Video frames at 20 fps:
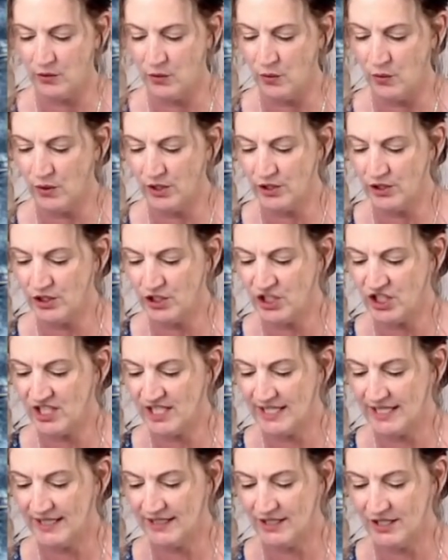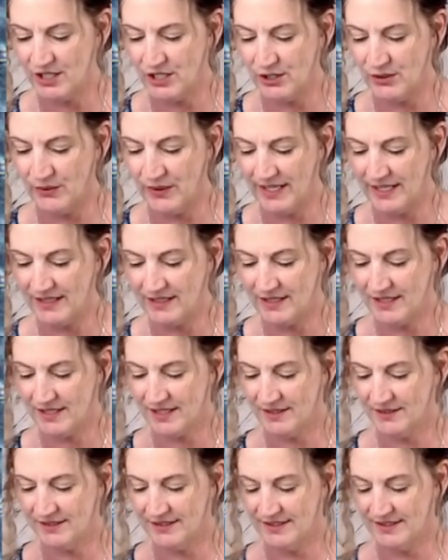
orange tint to it.